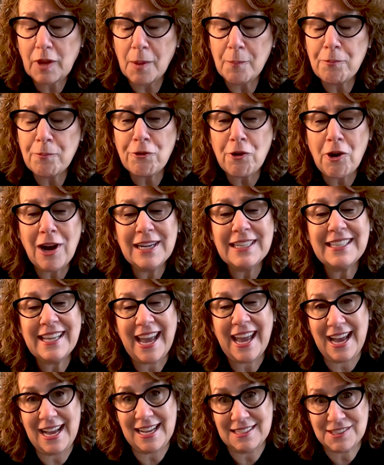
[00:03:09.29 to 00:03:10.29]

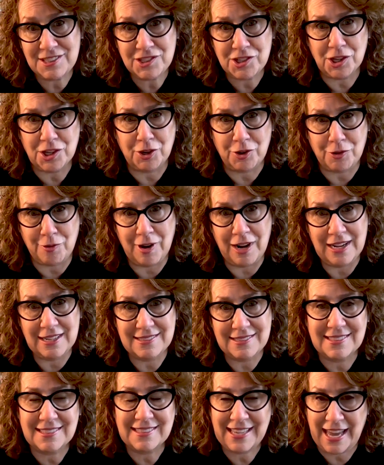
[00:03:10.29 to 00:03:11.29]
broadcast
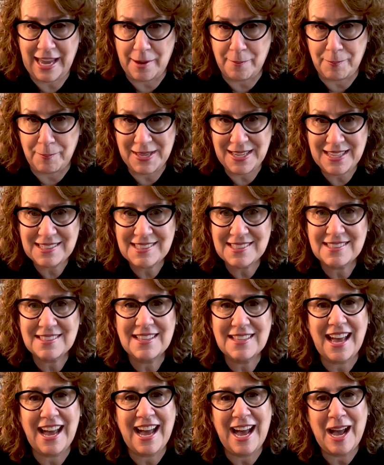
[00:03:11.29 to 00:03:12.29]
across campus,
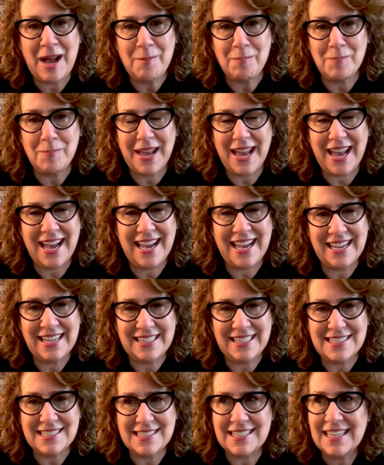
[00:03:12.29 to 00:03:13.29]

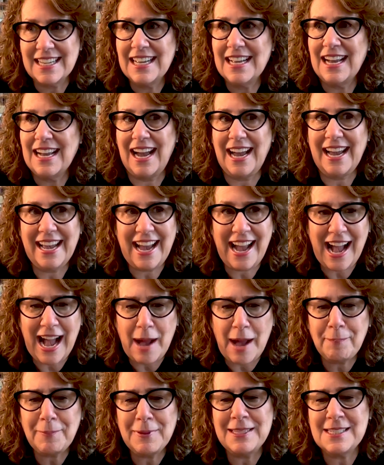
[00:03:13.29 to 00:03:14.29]
and I
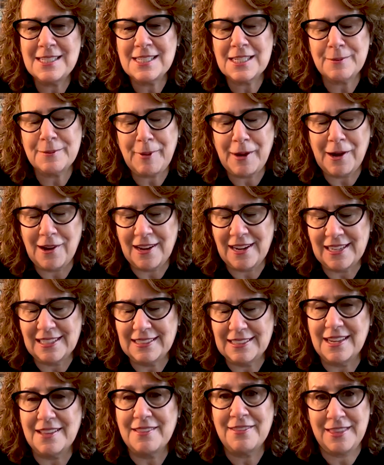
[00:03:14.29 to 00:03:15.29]
happened
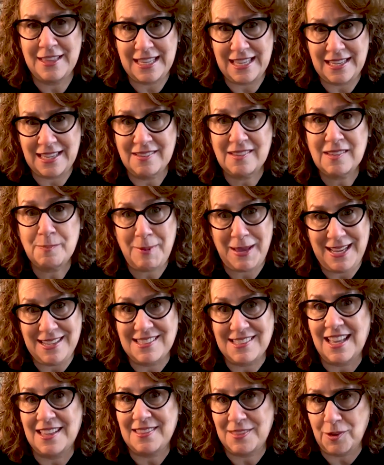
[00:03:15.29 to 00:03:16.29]
upon the space
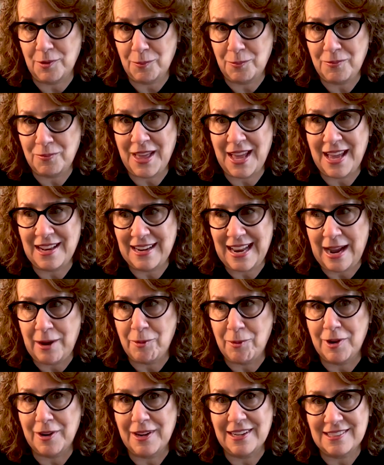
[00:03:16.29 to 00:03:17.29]
that
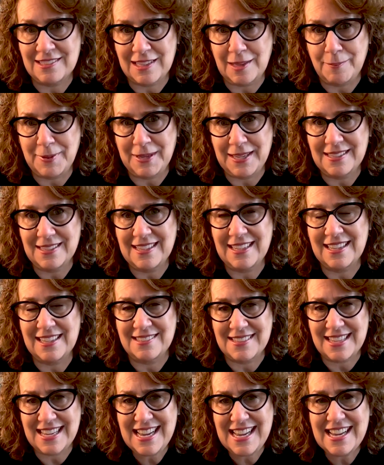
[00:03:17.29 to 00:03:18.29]
our exhibit
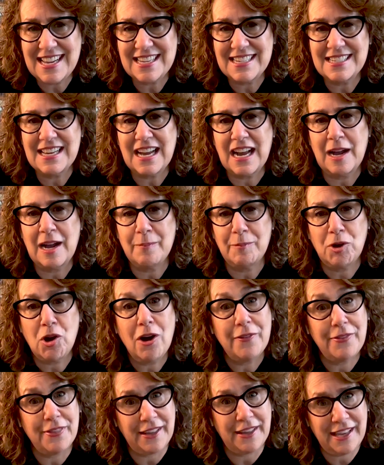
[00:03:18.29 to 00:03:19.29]
is in,
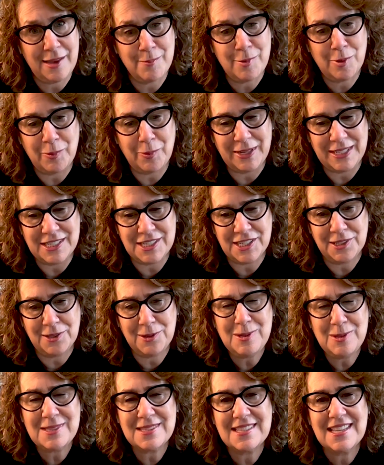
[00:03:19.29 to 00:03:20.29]
called the Kimmel
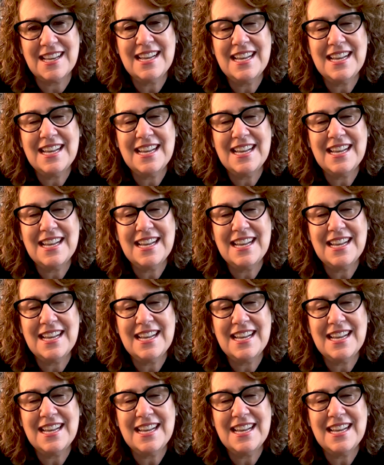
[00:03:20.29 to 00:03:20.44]
Windows,